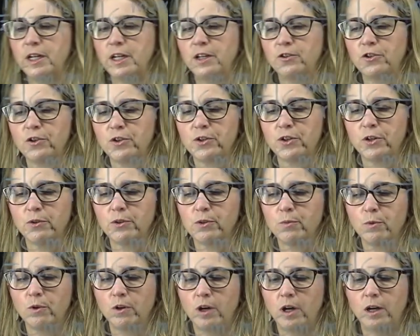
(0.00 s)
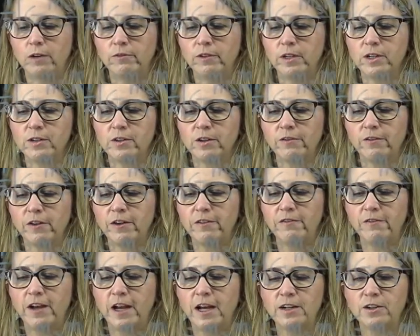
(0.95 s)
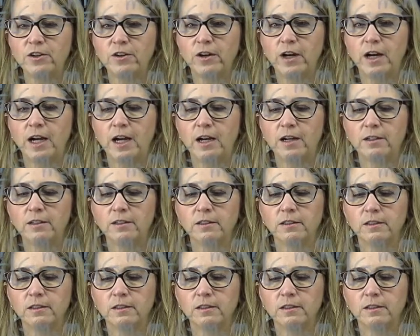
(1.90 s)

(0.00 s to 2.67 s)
out just so it's more obvious. If I factor out